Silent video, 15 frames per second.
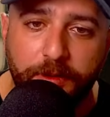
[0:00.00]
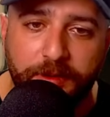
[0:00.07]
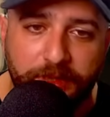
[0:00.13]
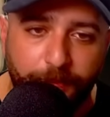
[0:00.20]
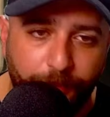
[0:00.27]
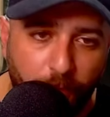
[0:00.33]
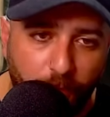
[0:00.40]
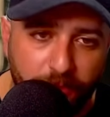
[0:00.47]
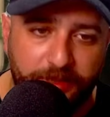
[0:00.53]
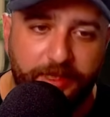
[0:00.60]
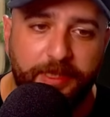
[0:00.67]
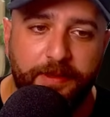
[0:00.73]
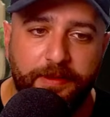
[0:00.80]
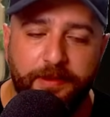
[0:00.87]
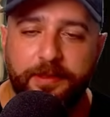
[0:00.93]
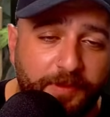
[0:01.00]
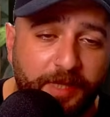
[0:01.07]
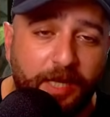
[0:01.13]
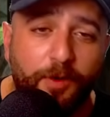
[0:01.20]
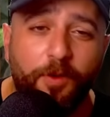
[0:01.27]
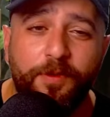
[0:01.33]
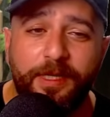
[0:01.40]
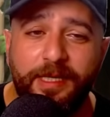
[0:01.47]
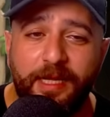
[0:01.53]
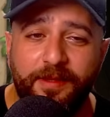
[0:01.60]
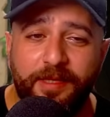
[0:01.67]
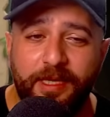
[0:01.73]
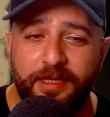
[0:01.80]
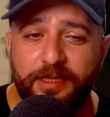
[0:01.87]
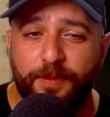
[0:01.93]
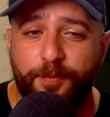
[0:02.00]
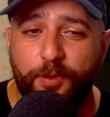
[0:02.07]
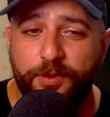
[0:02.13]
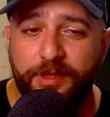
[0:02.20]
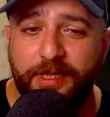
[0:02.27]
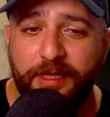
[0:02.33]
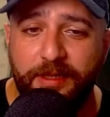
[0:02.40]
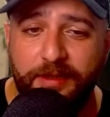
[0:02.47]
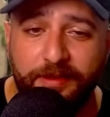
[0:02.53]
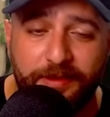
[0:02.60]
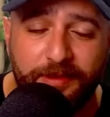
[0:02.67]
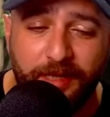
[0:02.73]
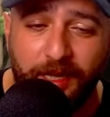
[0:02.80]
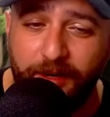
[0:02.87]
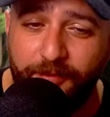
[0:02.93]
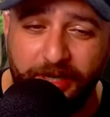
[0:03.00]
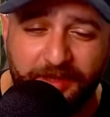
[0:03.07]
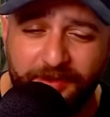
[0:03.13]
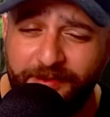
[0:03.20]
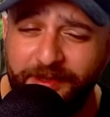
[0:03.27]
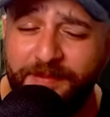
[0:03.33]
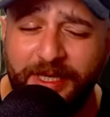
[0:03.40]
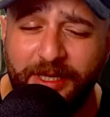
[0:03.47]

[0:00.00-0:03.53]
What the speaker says: support skills. Not only that these support skills are extremely